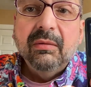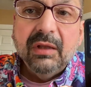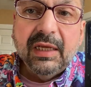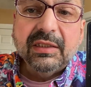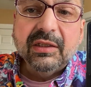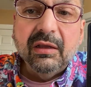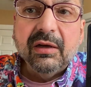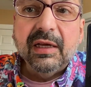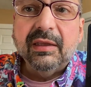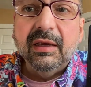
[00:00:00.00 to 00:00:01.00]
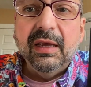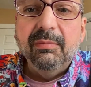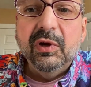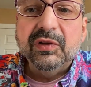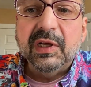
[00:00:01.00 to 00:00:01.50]
Let's look at the
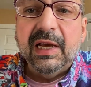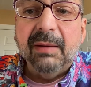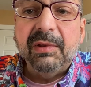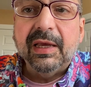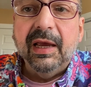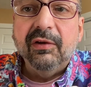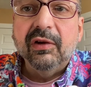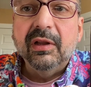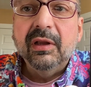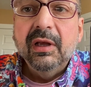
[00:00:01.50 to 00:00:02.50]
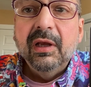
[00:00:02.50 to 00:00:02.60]
music application,